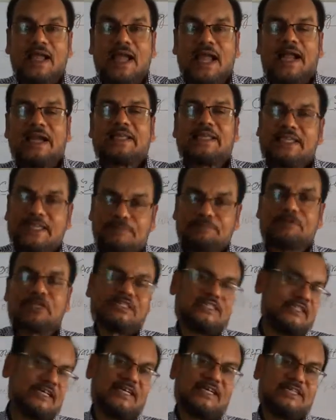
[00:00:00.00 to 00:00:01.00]
and if the
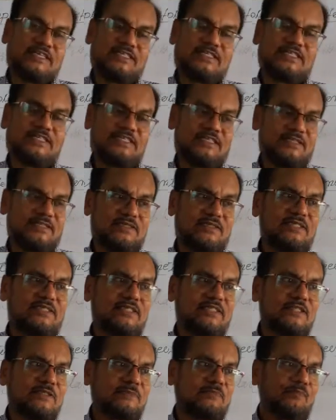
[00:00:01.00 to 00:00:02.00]
sentence
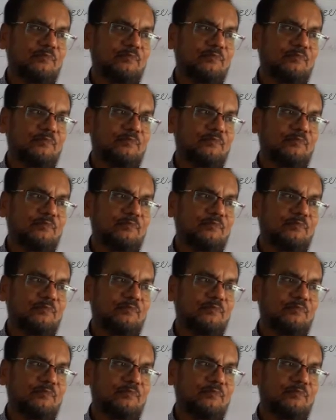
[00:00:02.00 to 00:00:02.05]
is